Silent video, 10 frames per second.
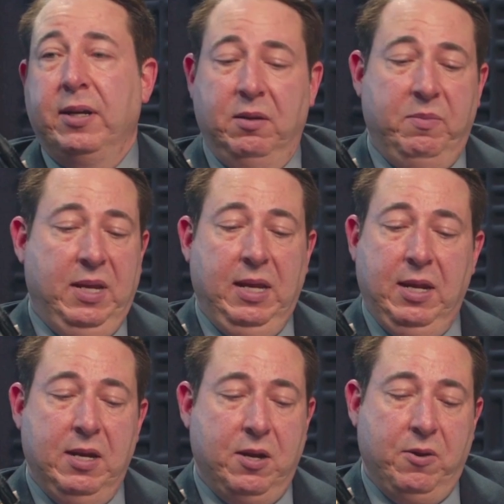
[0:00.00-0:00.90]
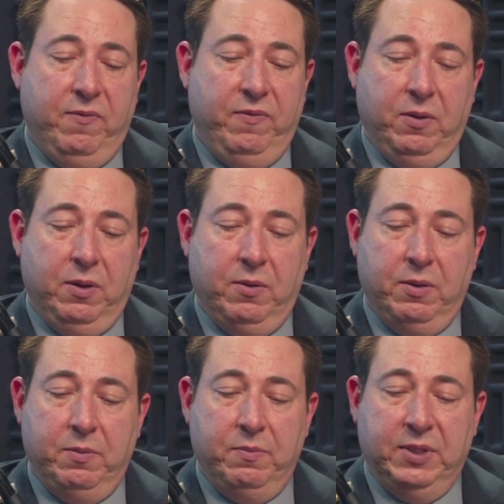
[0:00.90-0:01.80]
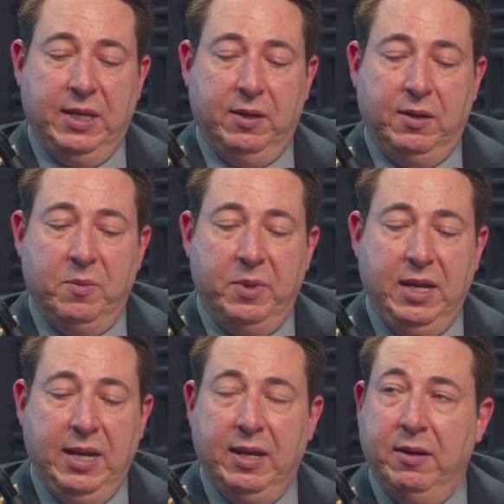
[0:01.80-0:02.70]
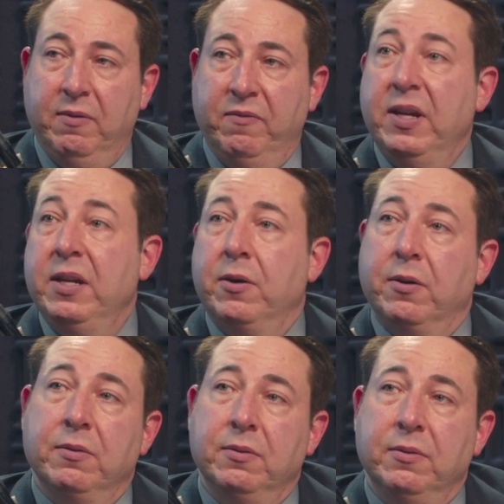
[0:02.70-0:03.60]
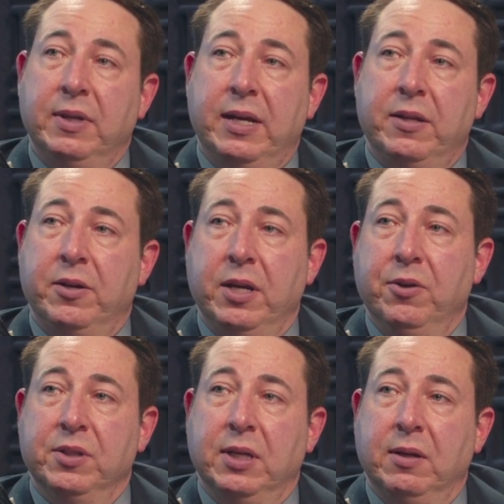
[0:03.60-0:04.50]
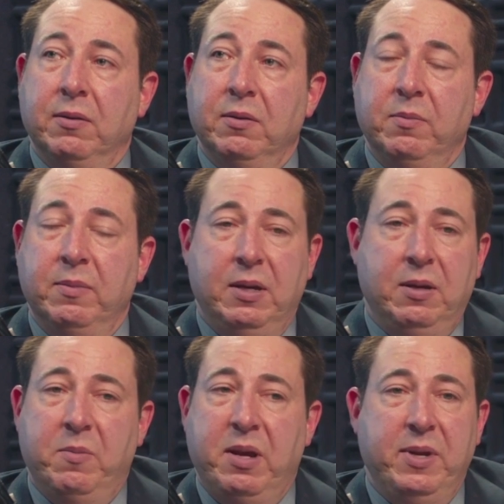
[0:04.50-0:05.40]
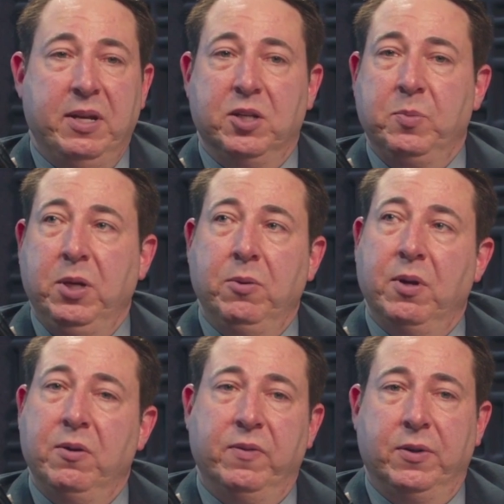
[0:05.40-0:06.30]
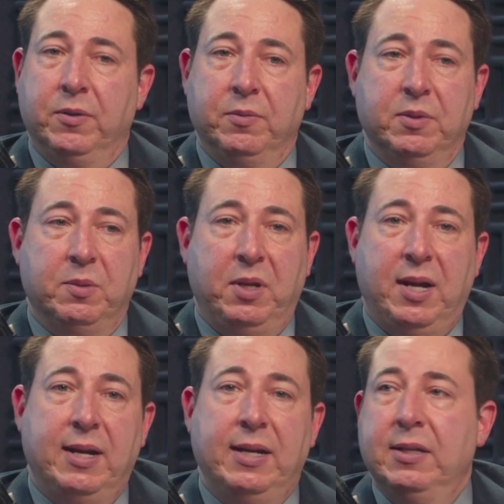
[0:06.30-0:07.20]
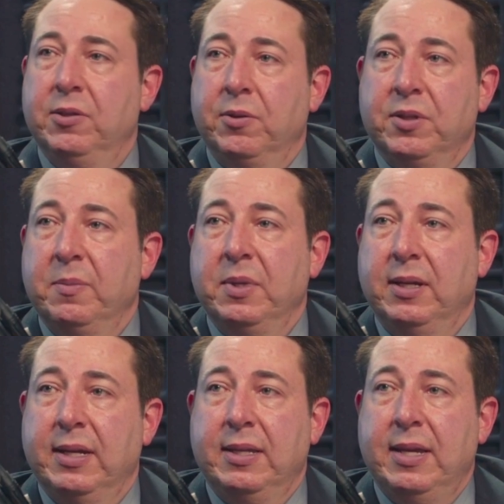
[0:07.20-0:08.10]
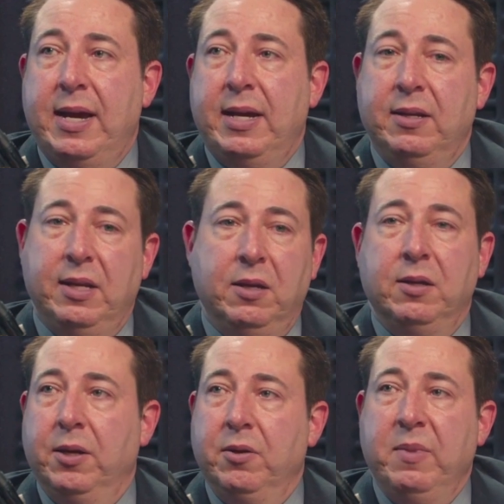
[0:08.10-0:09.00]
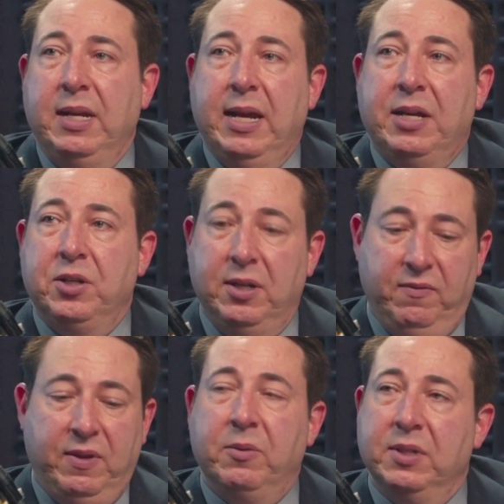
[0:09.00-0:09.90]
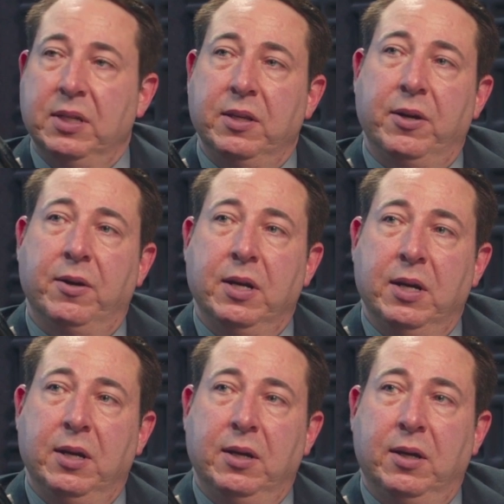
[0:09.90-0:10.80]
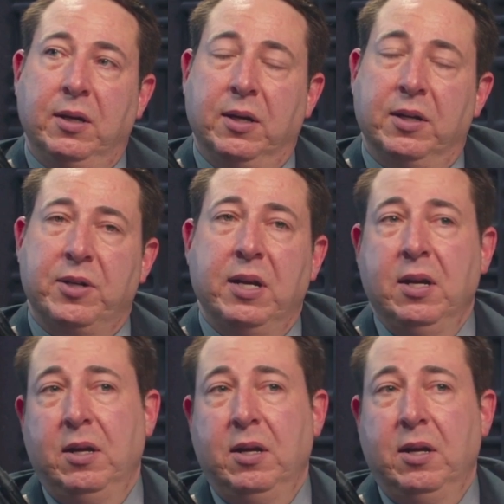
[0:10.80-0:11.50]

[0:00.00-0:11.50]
It could be, if you say a company and a vendor that they're using, maybe a dispute over supplies or something like that, and they could go to mediation if that was in their contract.